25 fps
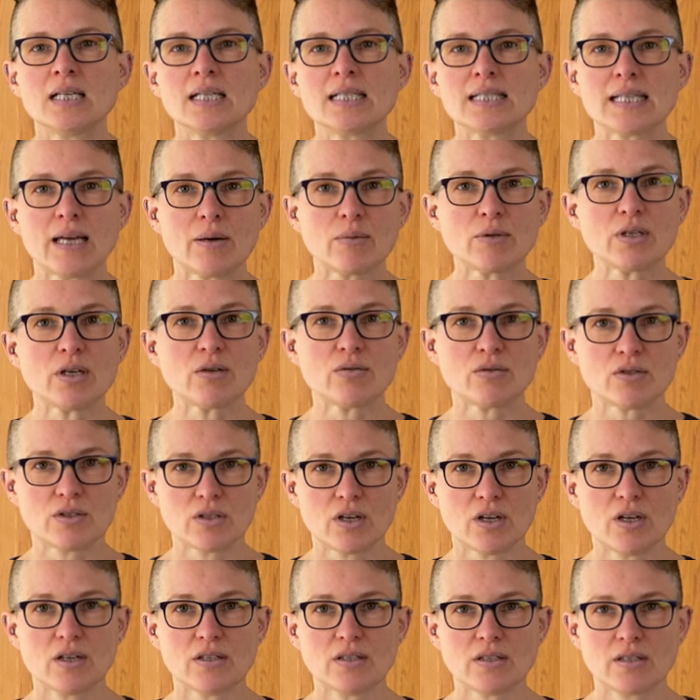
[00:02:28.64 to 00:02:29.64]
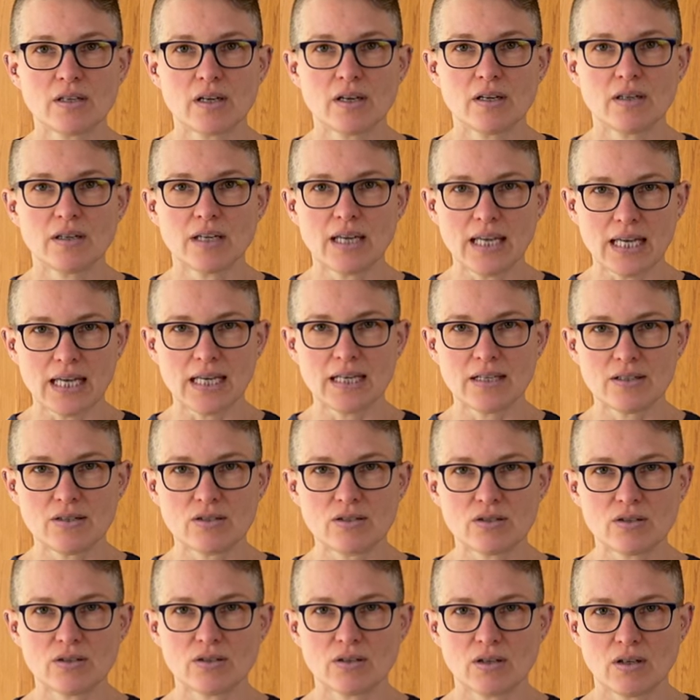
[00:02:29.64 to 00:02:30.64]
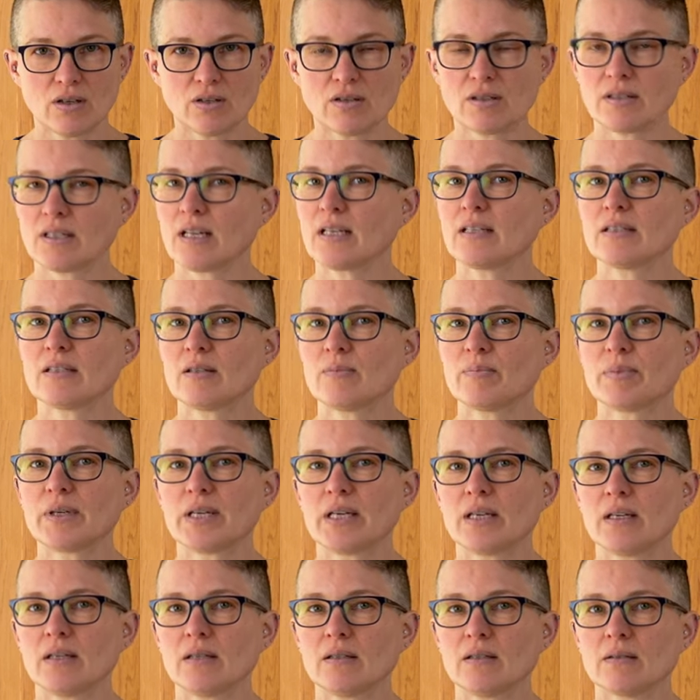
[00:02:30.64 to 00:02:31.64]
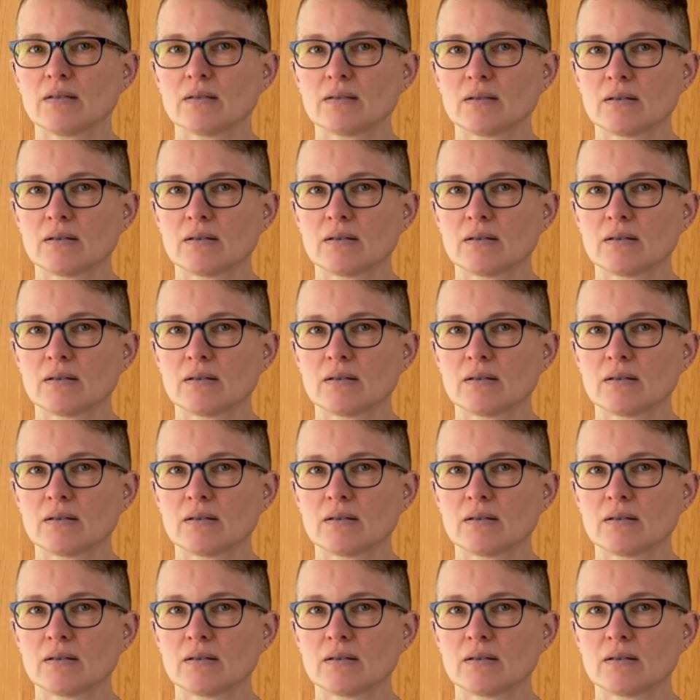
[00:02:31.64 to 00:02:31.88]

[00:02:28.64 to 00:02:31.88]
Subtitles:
Sourdough starter is ostensibly